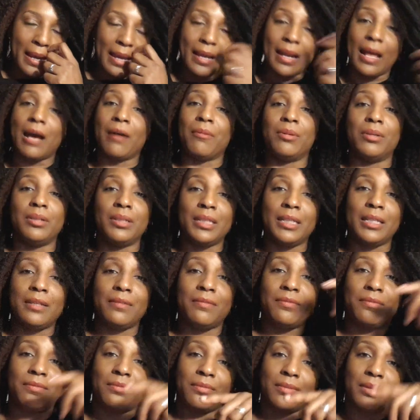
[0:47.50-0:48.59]
And I will
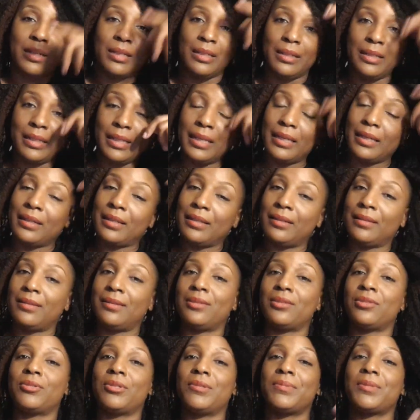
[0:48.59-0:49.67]
leave a link in the
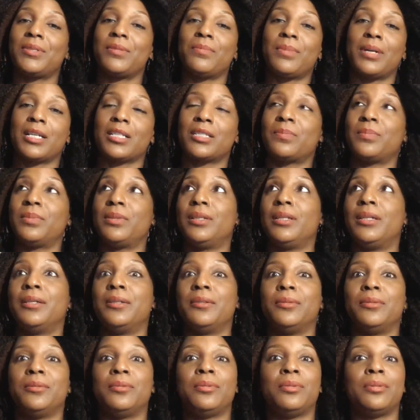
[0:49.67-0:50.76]
description box
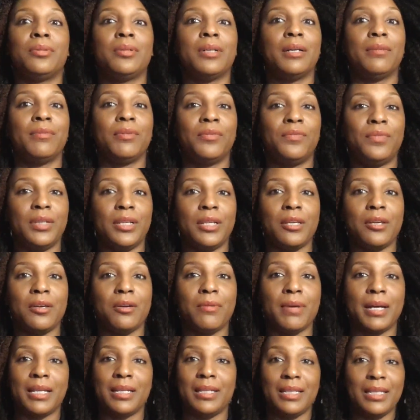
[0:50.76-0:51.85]
below of a
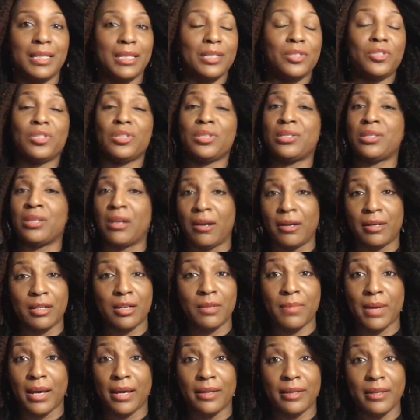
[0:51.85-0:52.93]
video I did just talking
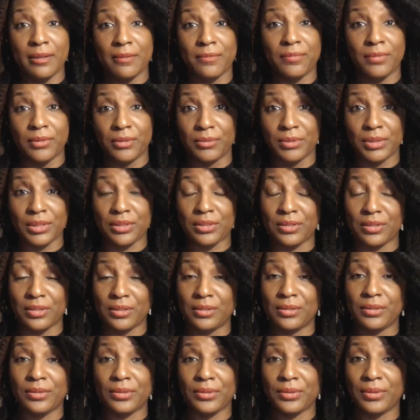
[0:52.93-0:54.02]
about
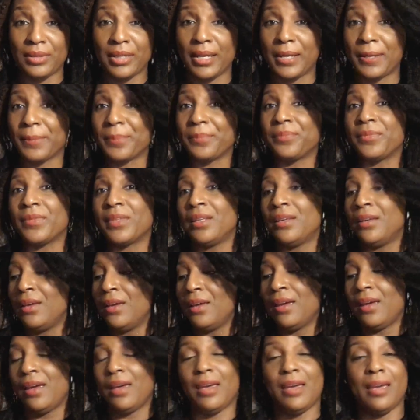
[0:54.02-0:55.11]
Influenster. Okay?
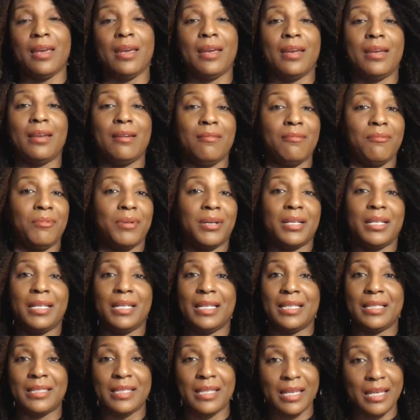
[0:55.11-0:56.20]
and what it
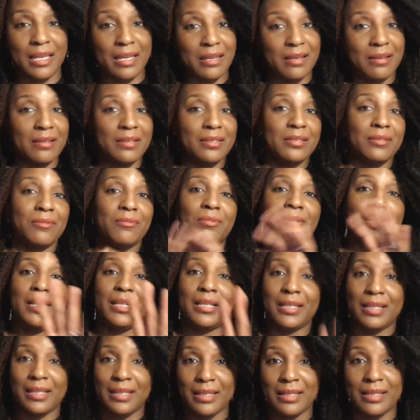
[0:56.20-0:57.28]
entails and what
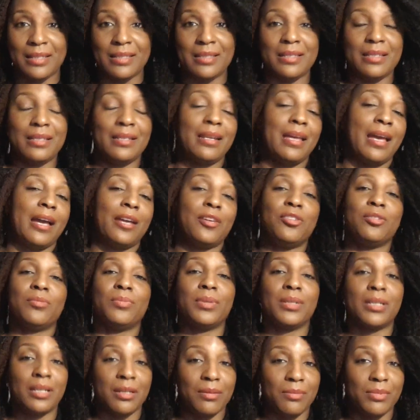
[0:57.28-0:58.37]
it is and how you
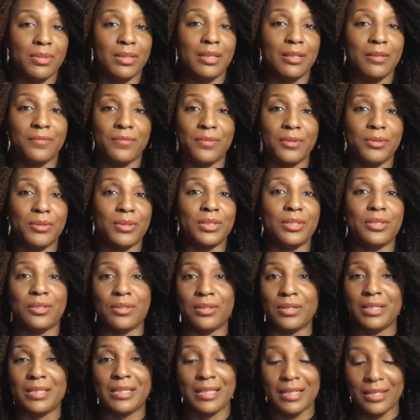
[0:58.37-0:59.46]
become an
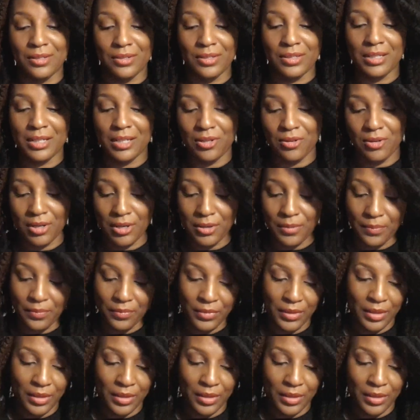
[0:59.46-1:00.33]
Influenster, etc., etc.